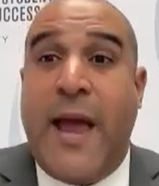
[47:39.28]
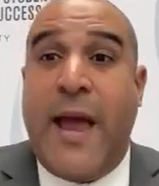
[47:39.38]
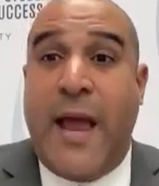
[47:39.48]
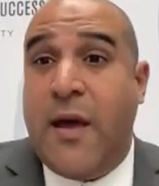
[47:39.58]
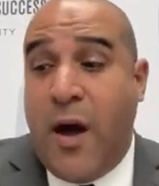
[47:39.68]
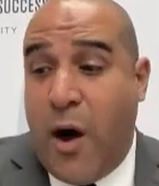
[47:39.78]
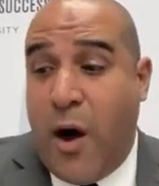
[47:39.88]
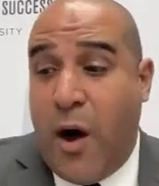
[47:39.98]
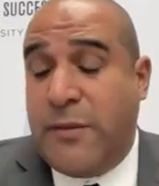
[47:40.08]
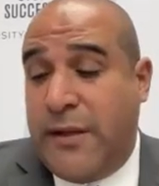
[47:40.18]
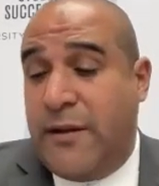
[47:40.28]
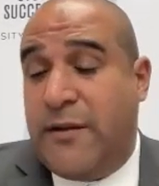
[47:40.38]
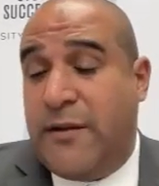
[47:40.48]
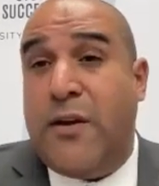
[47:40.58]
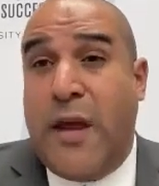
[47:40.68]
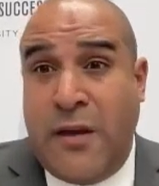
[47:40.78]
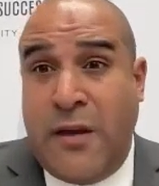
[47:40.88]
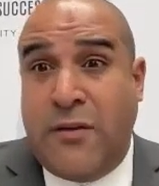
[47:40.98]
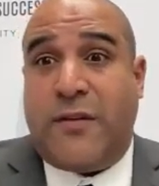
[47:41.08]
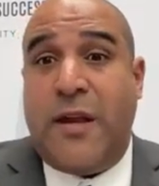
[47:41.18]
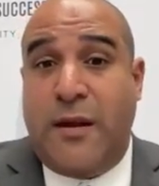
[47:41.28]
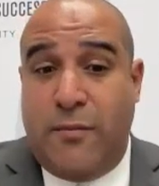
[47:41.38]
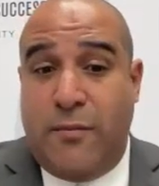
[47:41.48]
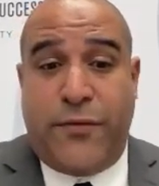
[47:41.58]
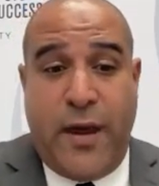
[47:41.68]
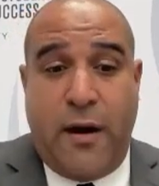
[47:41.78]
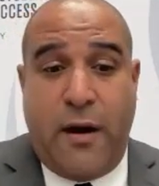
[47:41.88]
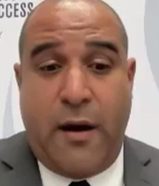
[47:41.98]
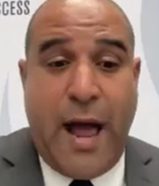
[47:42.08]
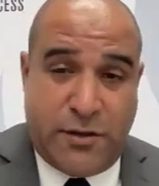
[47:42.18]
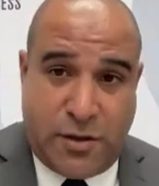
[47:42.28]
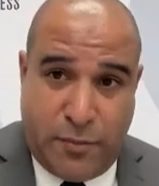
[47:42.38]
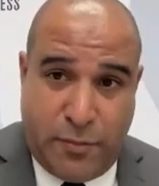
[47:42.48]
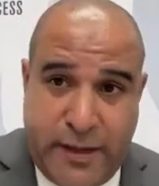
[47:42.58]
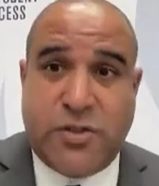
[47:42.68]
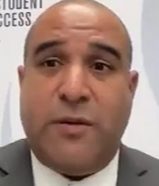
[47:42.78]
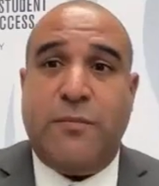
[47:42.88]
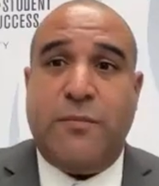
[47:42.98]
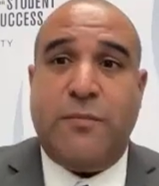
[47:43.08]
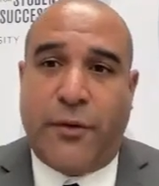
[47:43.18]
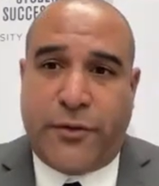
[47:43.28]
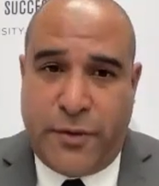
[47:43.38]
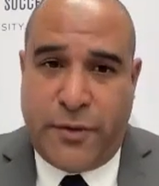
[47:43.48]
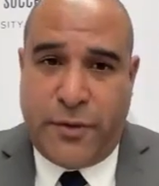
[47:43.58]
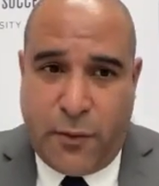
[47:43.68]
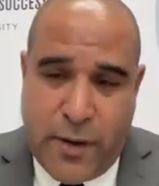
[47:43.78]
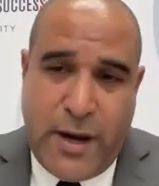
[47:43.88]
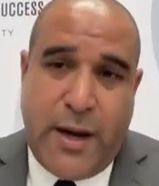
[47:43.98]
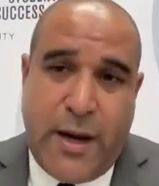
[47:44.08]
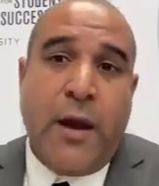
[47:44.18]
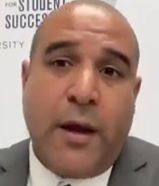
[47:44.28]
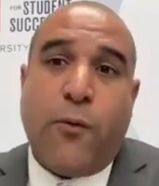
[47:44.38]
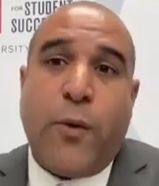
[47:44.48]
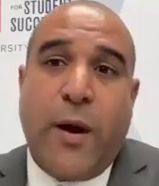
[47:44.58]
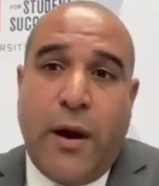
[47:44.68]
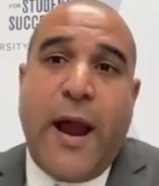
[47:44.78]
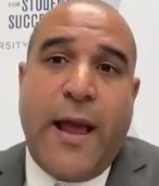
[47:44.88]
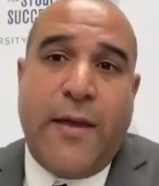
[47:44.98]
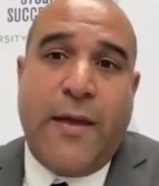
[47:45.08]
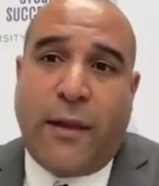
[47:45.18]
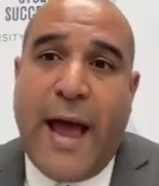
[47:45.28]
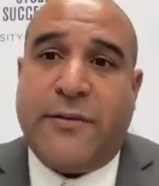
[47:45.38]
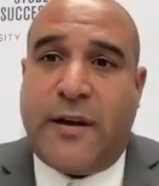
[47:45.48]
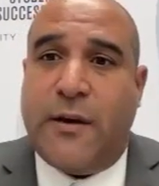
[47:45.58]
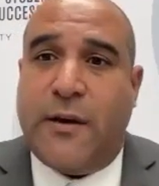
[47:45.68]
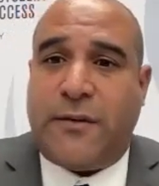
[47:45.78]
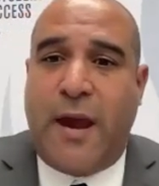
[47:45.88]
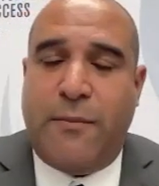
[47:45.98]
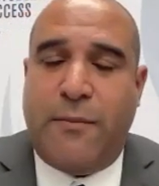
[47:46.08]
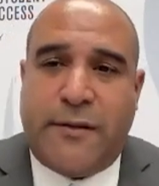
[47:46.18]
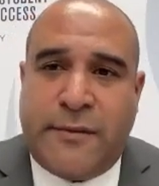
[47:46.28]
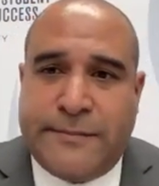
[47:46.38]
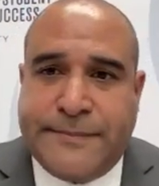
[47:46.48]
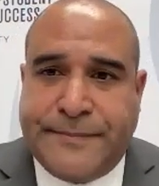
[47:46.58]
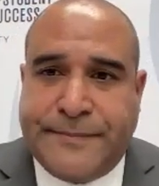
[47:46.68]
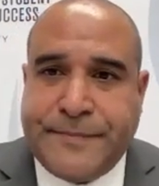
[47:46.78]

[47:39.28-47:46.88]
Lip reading: them, and ultimately is interested in both their college completion, but also their career and their life skills attainments.